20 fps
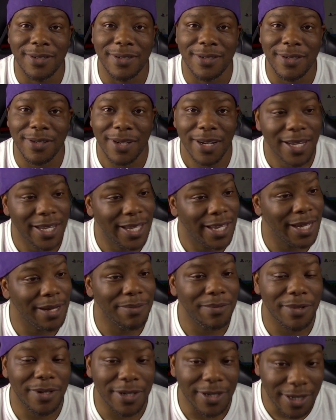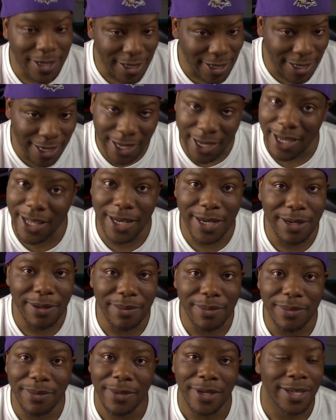So they kept getting
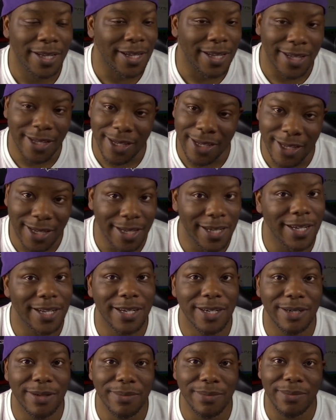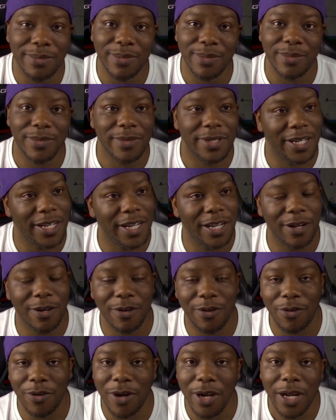him and getting him.
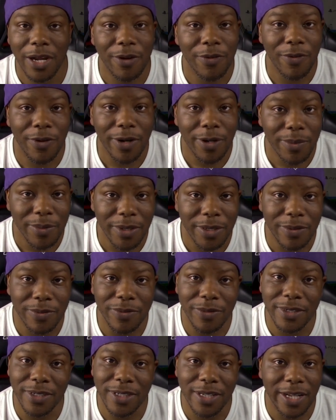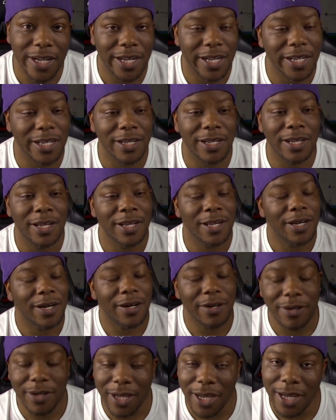Then Greg Roman was like,
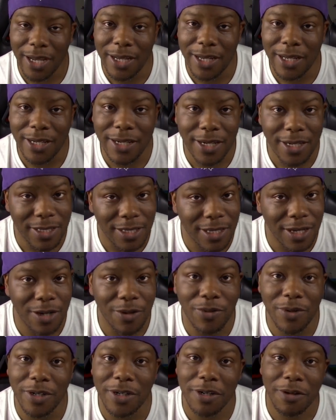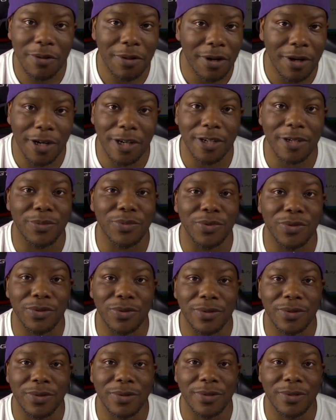Okay, let's go with no huddle.
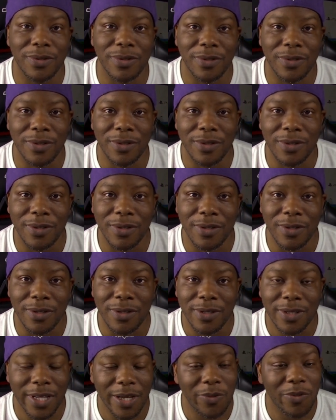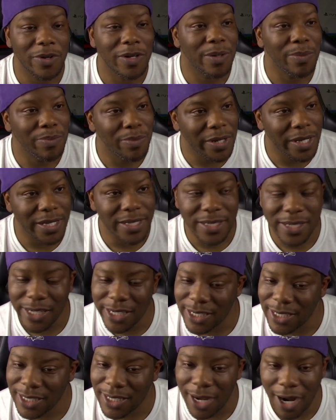They want to blitz.
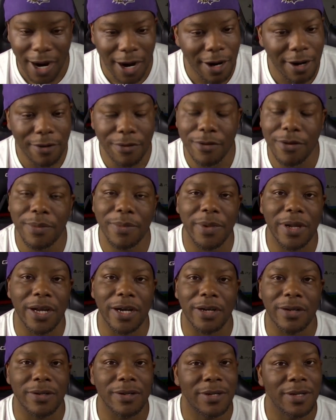Let's tire them out.